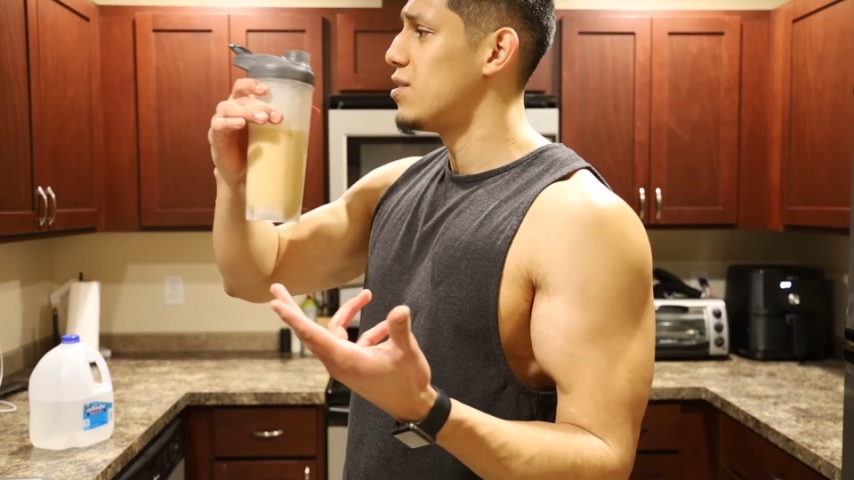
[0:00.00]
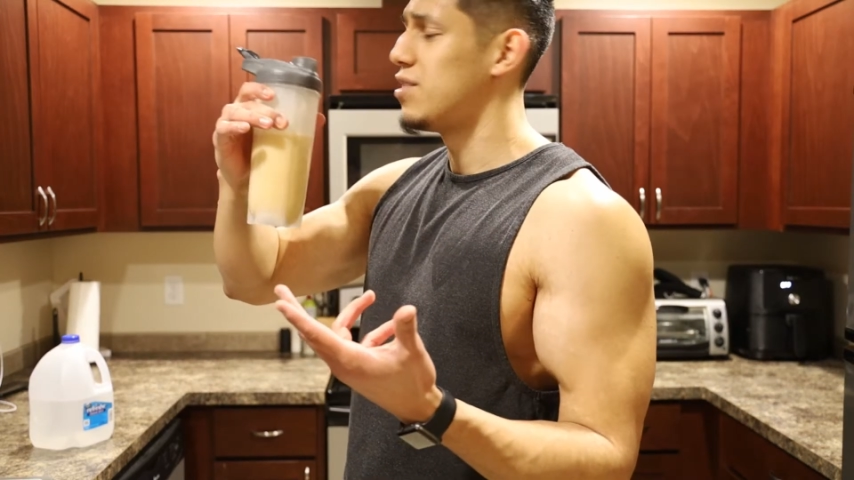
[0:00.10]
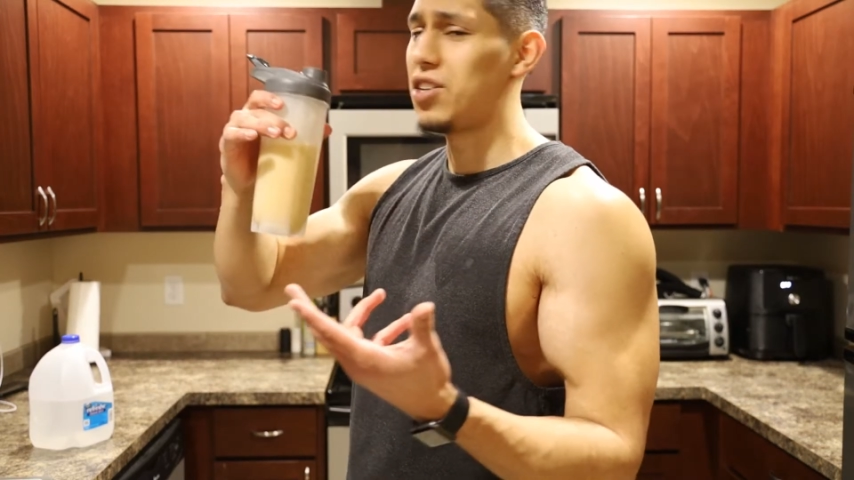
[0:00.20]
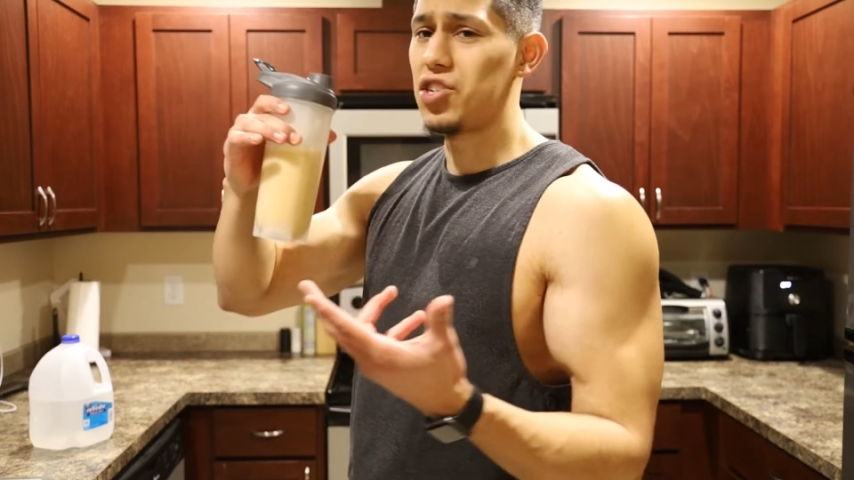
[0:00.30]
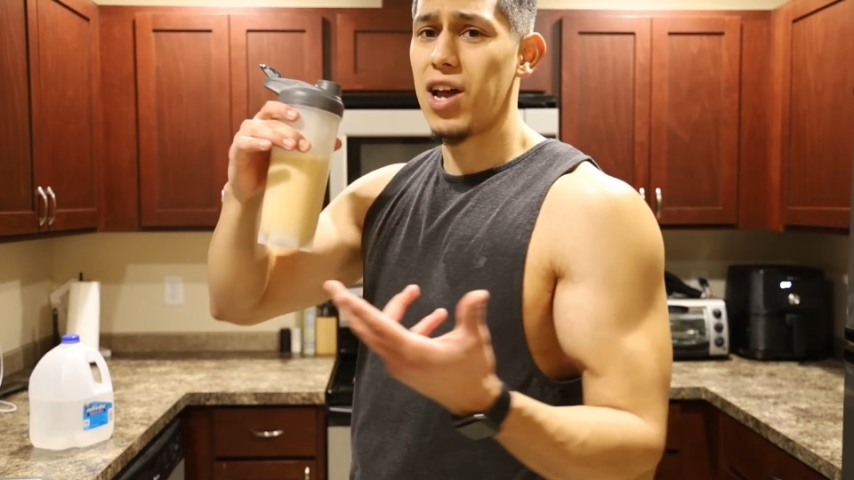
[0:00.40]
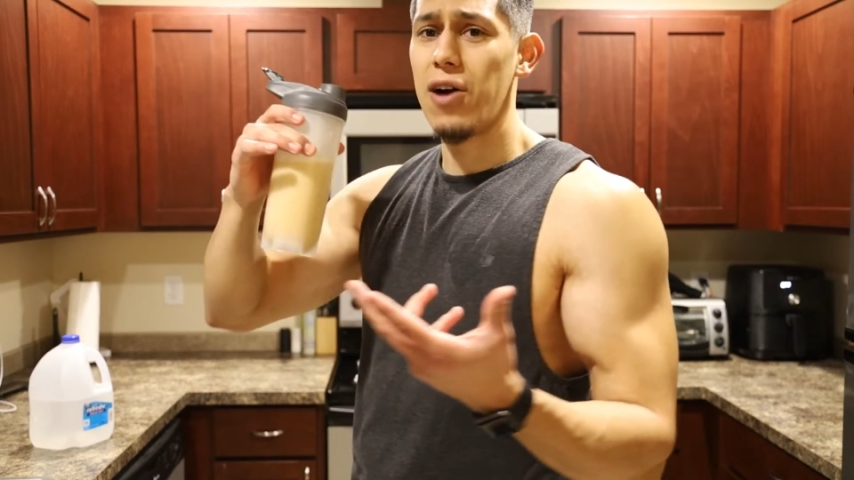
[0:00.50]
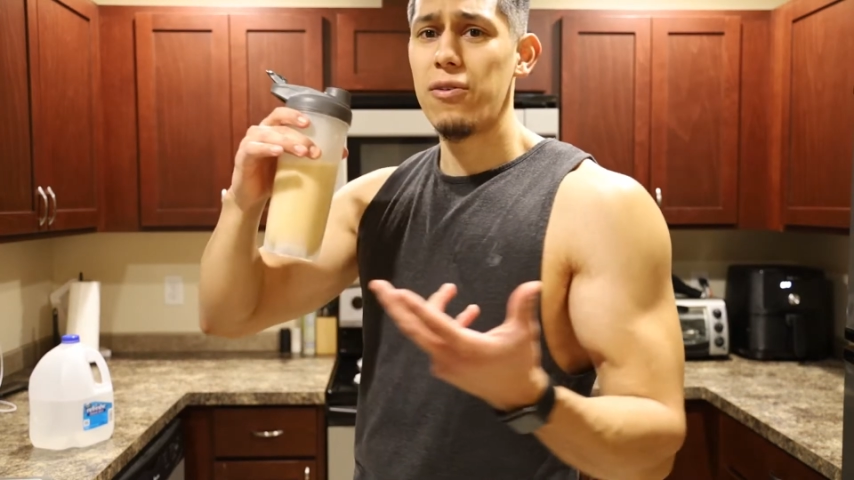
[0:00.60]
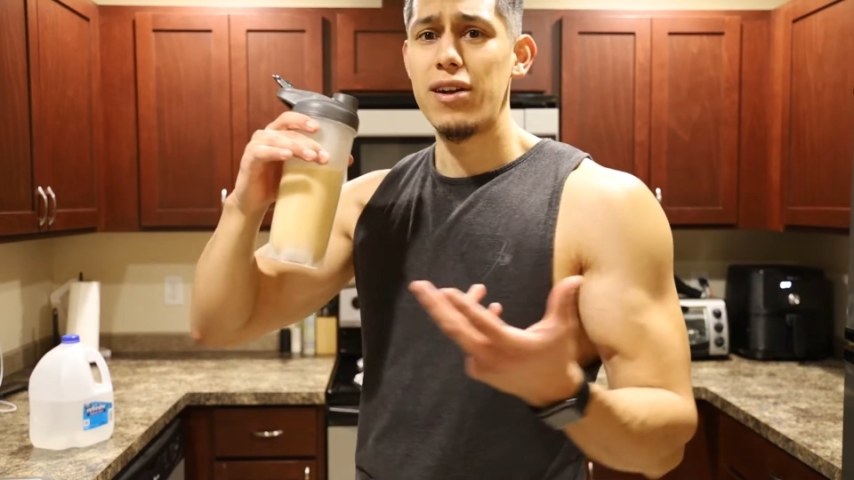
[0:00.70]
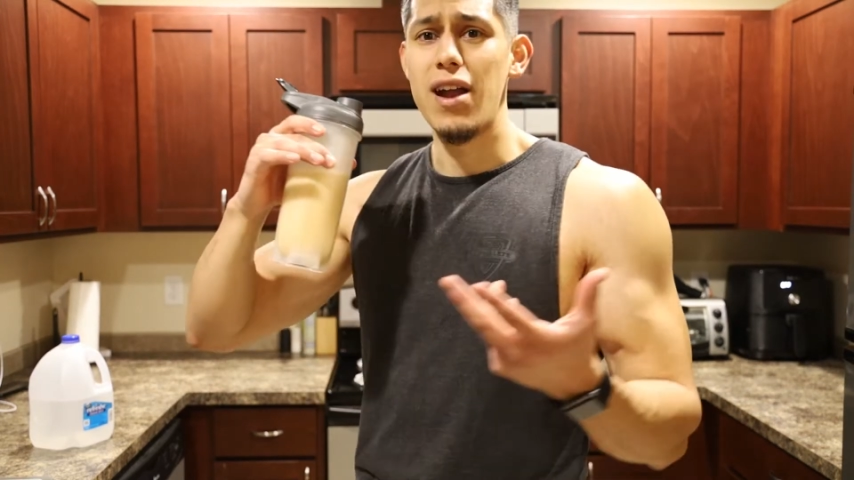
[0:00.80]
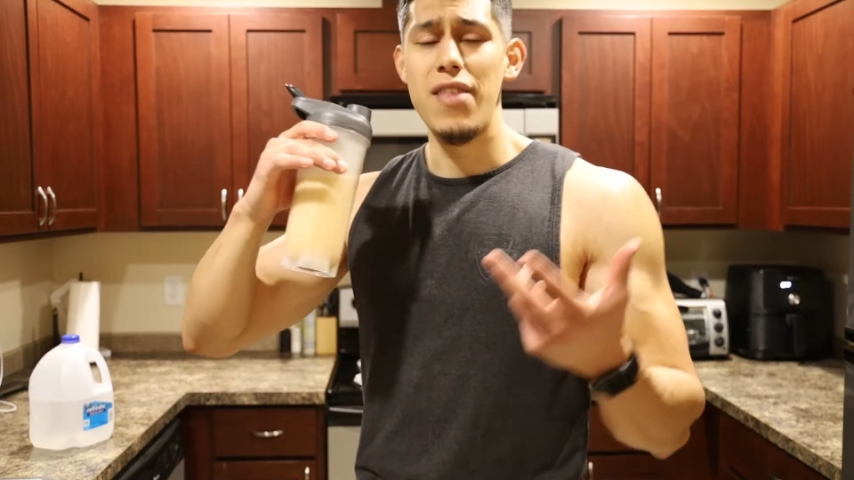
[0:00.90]
take a
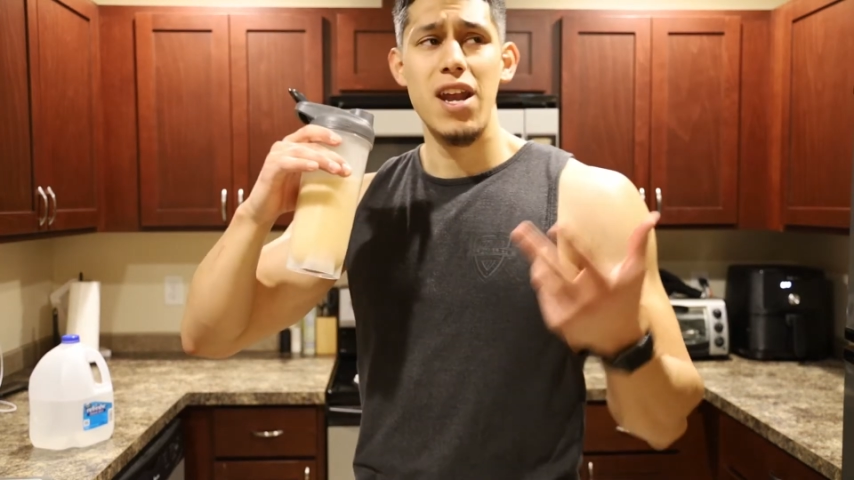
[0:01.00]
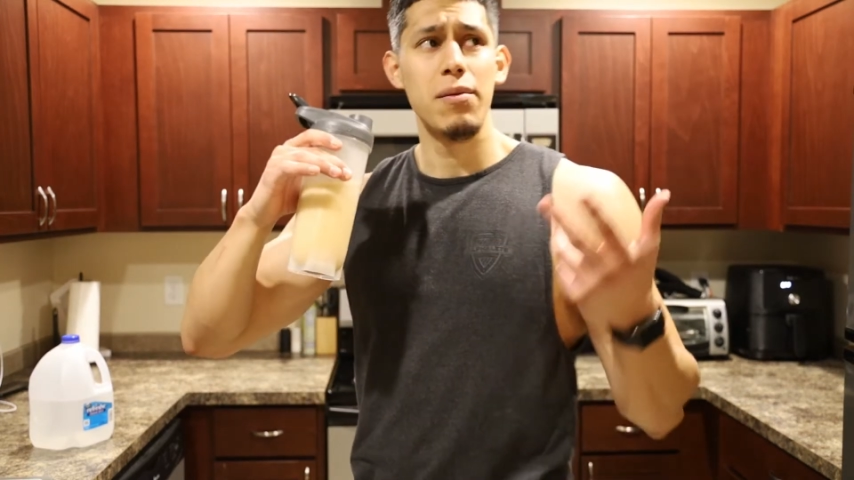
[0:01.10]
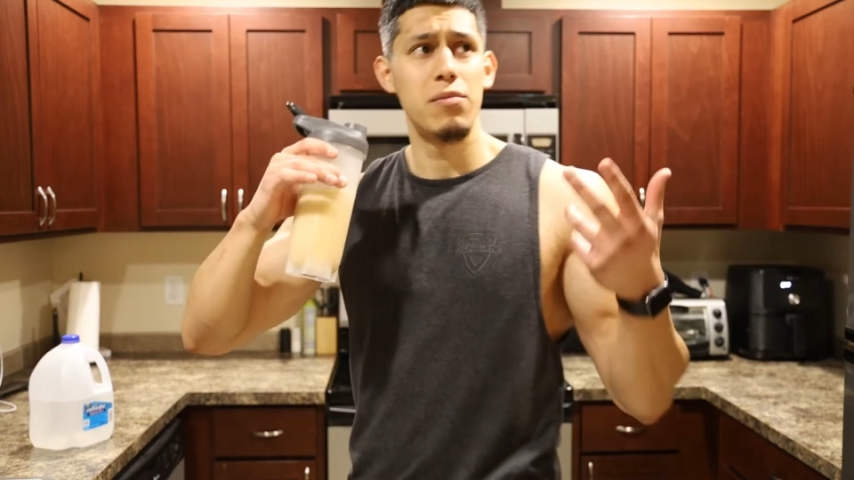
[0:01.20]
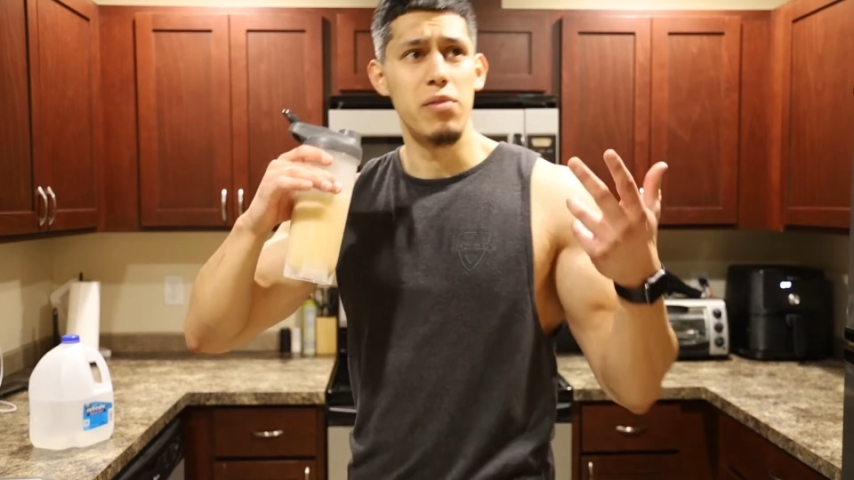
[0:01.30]
shower, and then I'm gonna